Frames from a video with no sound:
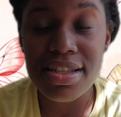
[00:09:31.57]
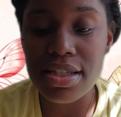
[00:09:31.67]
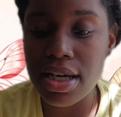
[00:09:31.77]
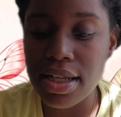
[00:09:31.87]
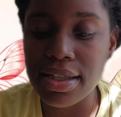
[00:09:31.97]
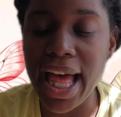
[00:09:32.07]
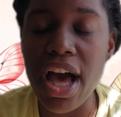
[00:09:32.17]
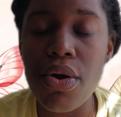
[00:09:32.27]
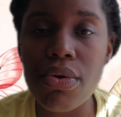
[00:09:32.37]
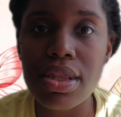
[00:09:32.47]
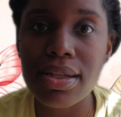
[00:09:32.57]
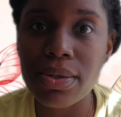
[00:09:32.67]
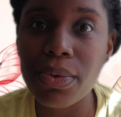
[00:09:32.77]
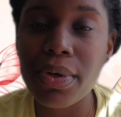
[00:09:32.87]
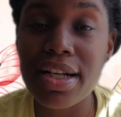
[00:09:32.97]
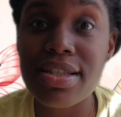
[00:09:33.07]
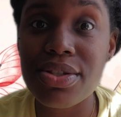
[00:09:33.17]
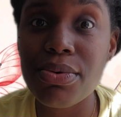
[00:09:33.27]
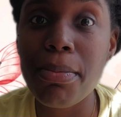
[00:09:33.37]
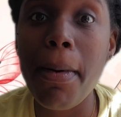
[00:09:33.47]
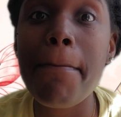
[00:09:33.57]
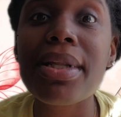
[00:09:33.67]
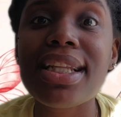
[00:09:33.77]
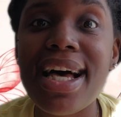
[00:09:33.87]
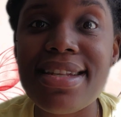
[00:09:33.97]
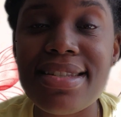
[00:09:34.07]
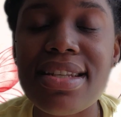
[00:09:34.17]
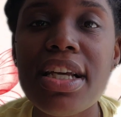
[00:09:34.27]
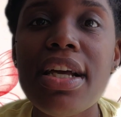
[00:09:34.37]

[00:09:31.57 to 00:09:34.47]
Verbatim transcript: to allow the Lord to bless